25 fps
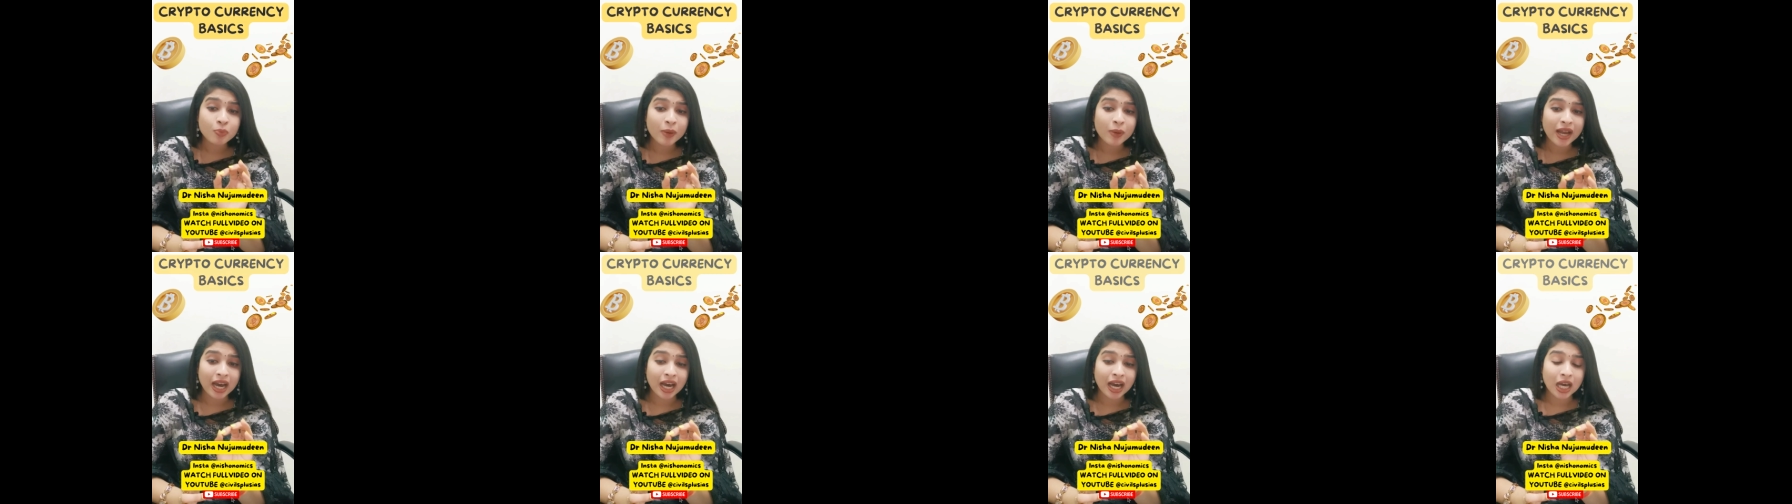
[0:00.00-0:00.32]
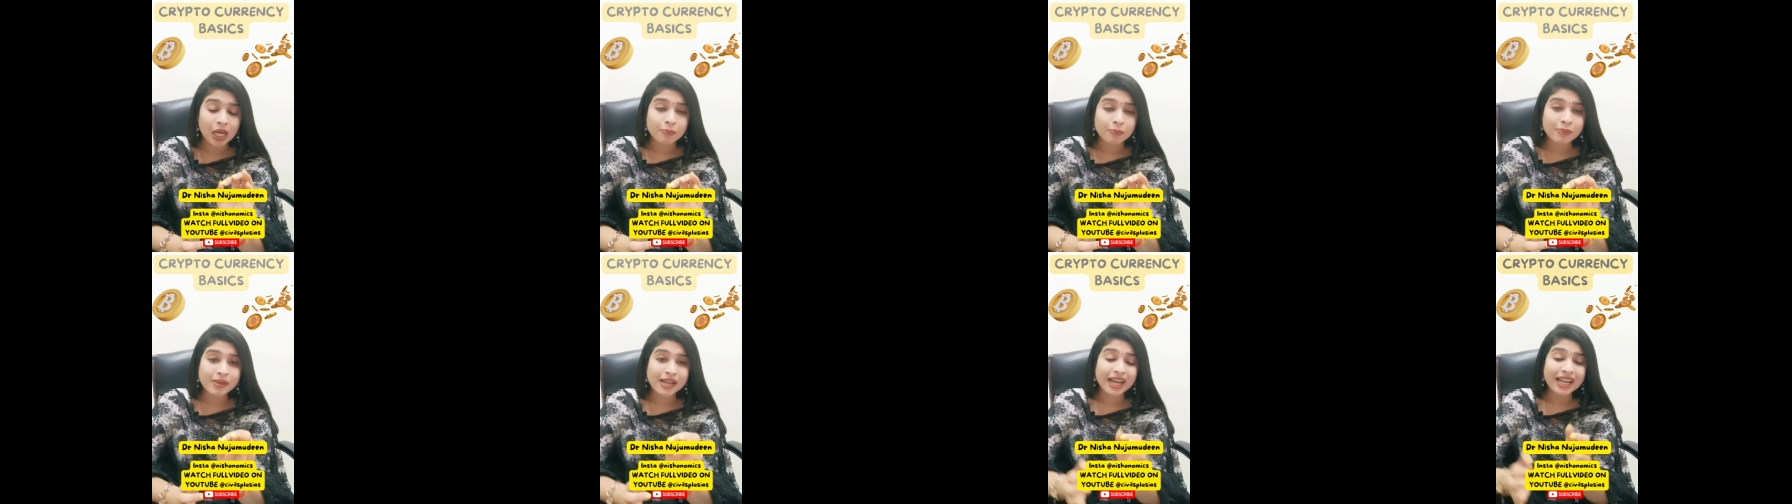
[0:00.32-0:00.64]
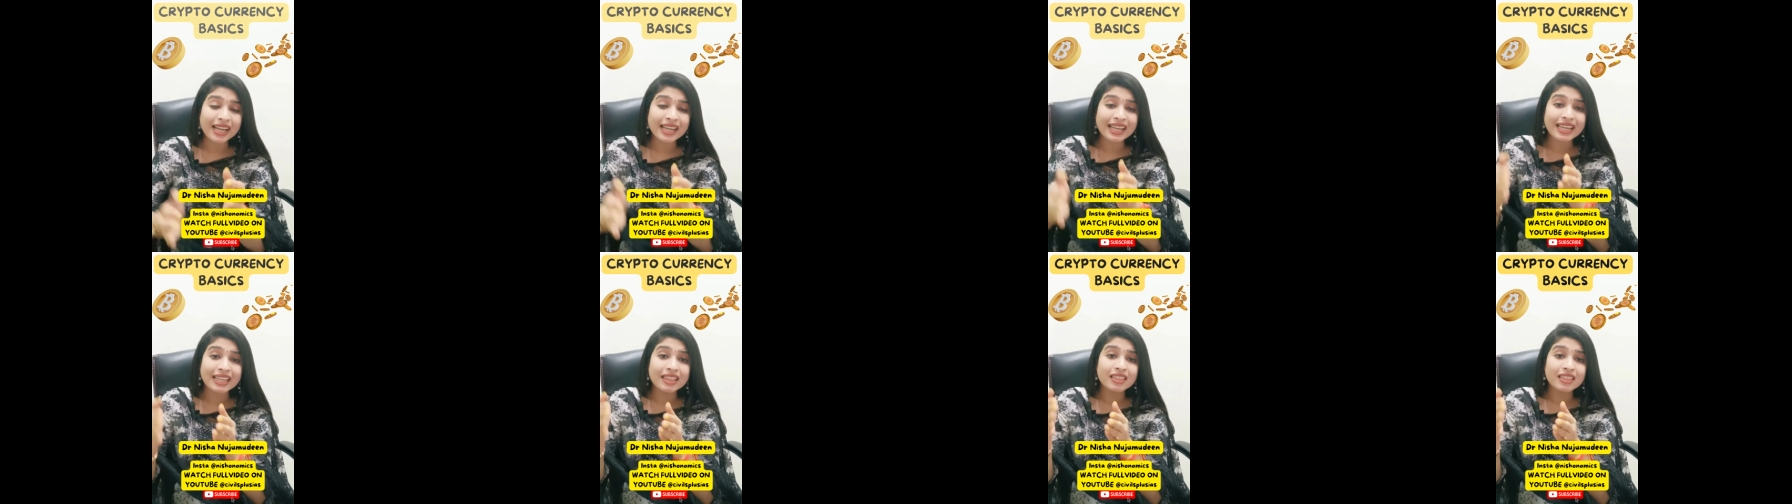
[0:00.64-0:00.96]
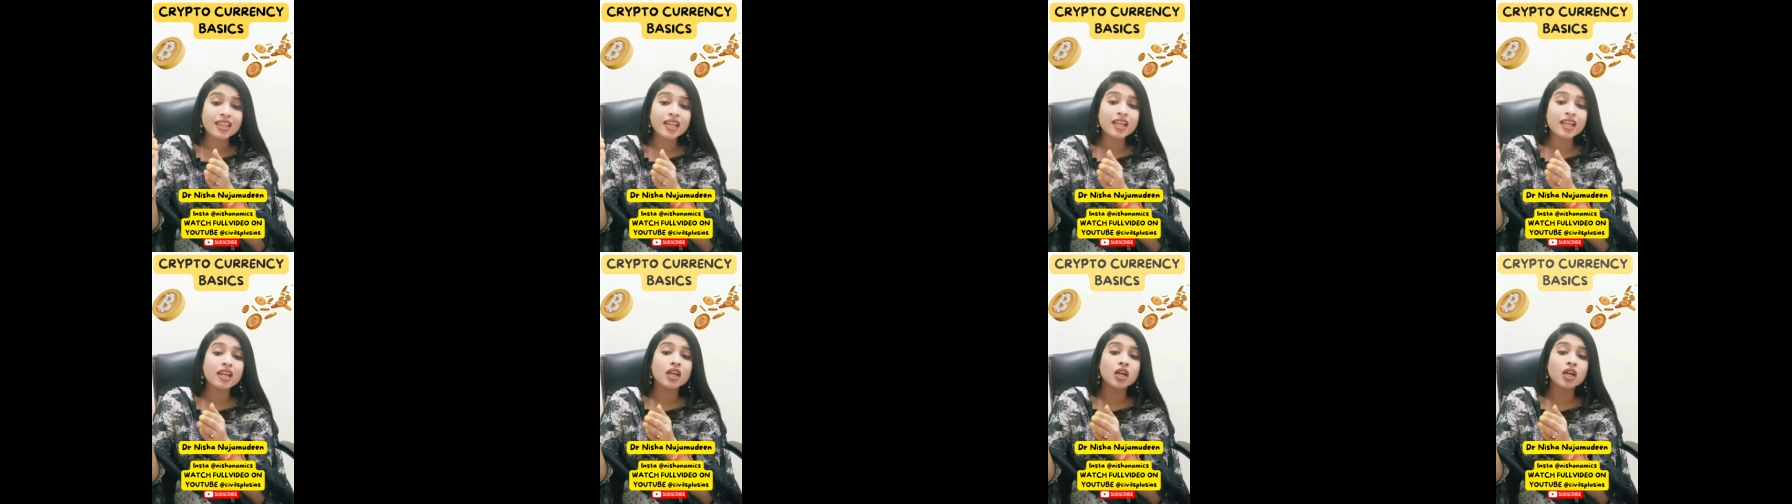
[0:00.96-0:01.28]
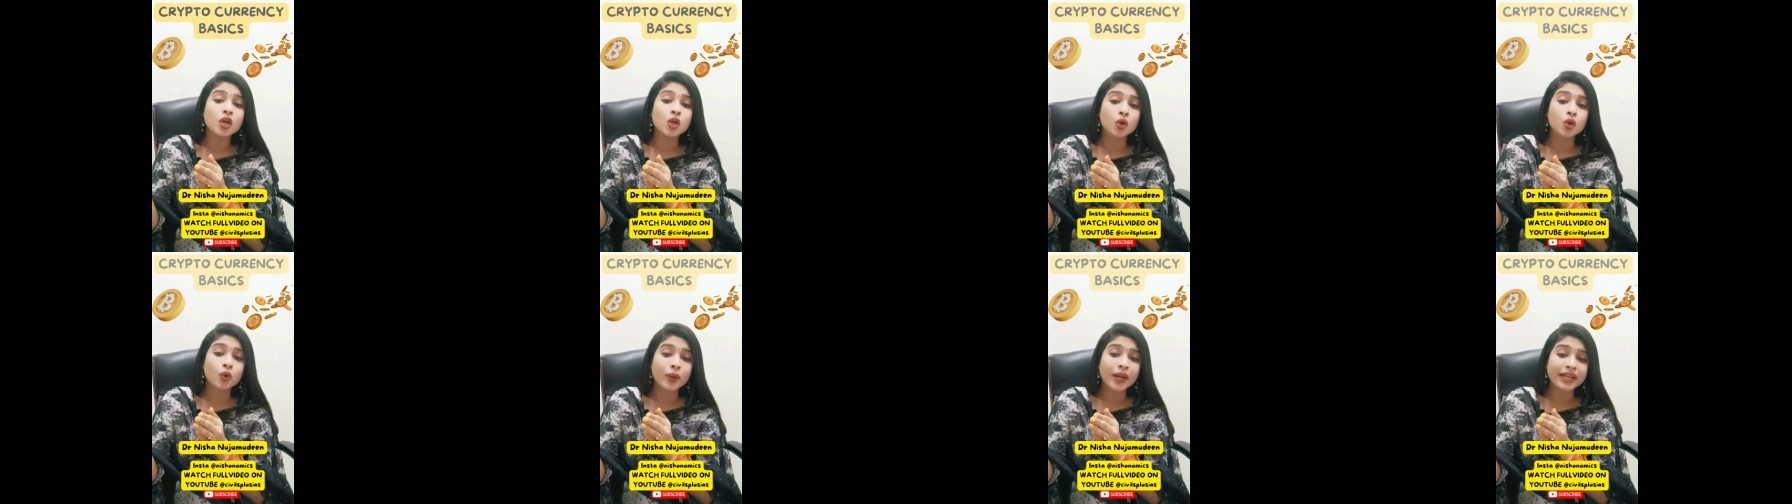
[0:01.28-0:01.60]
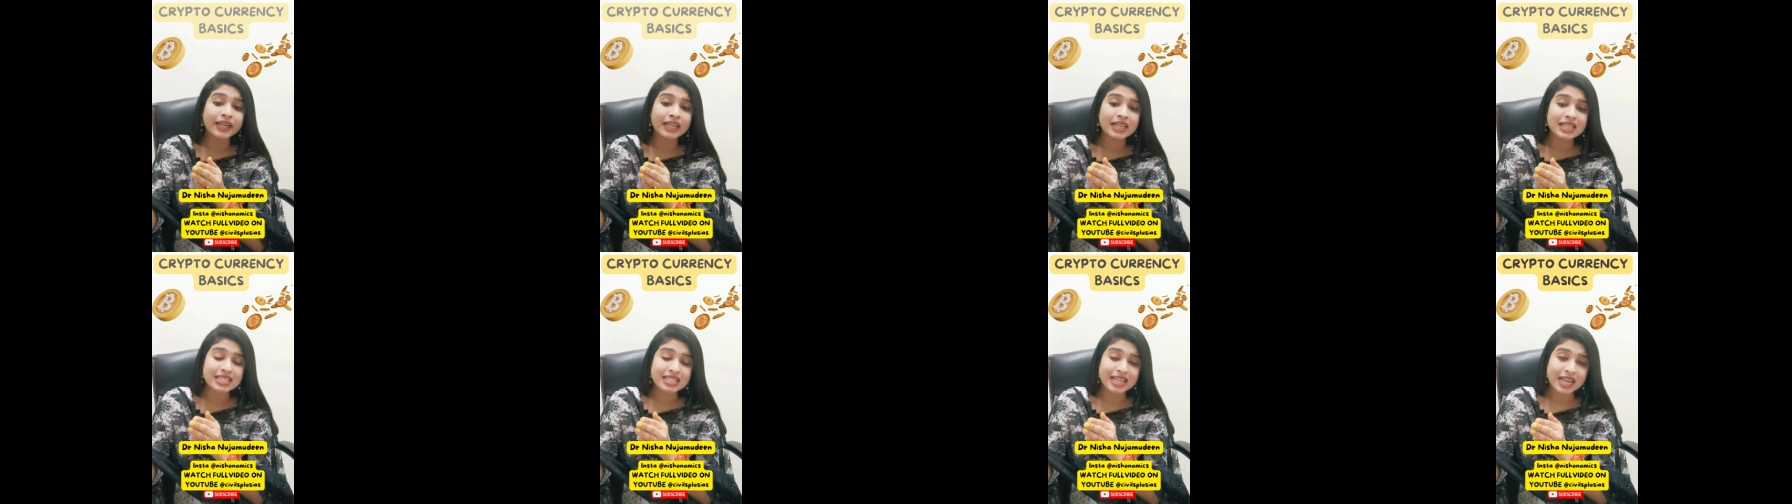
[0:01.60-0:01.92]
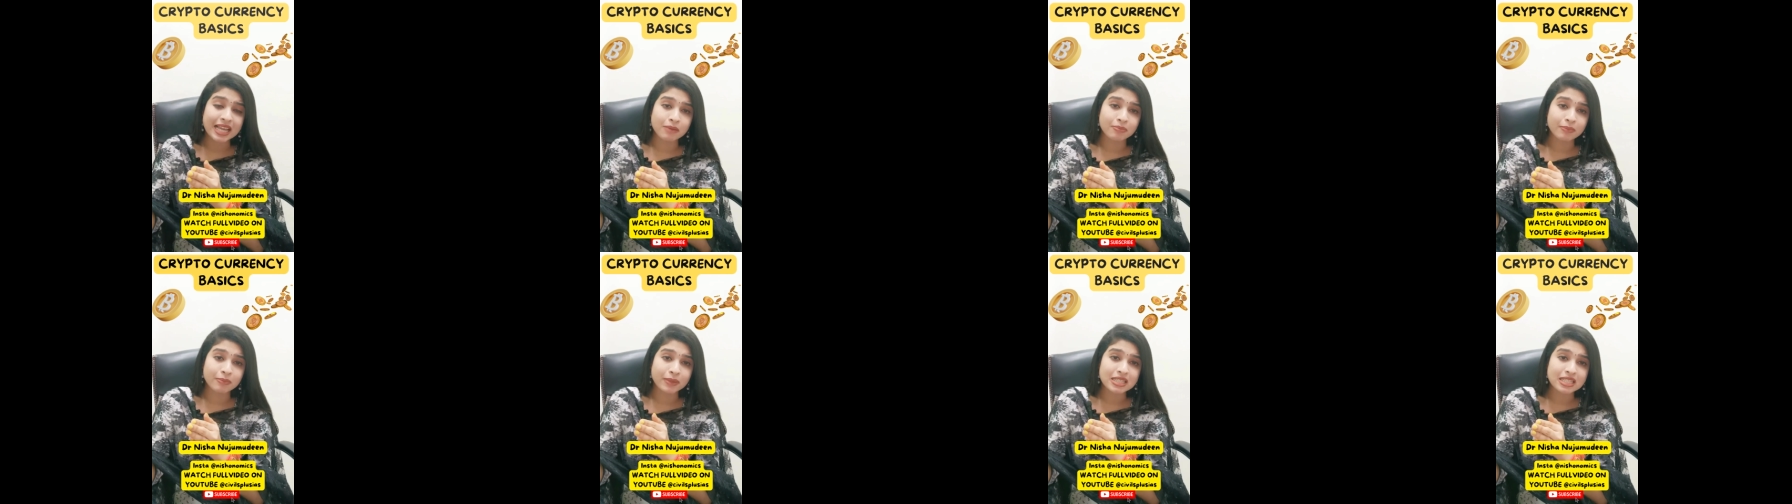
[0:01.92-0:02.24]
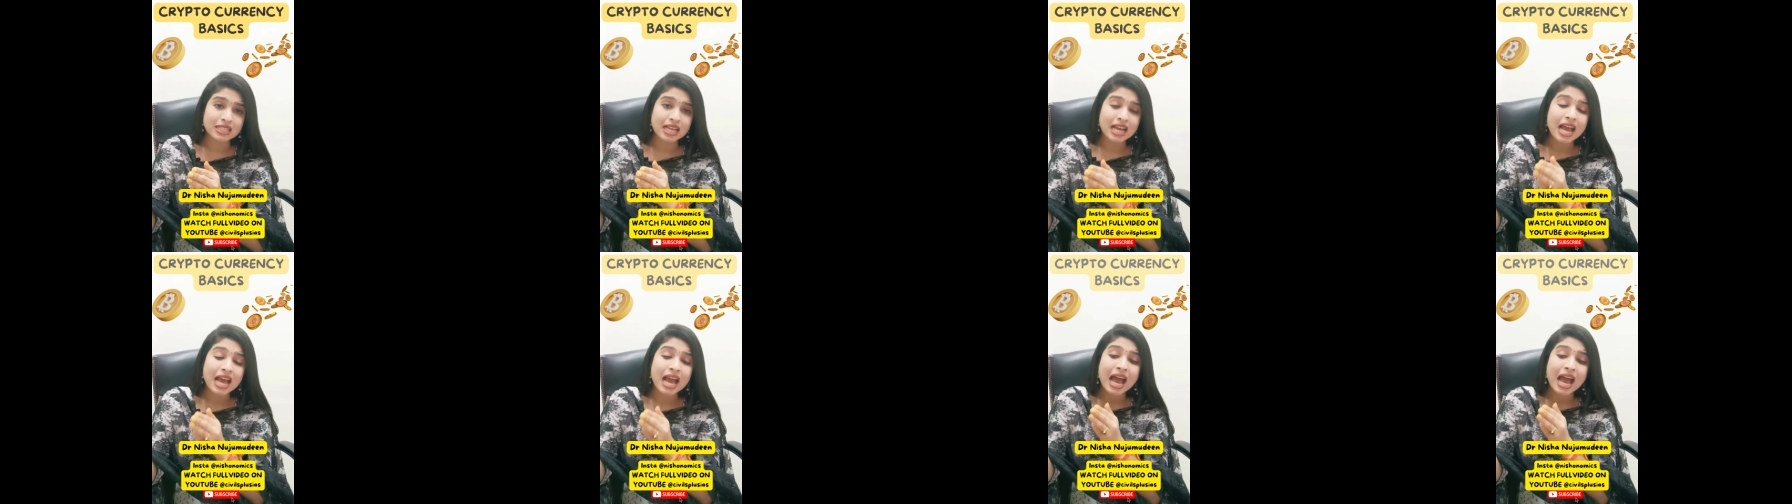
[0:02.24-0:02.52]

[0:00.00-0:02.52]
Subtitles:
by RBI in the retail segment,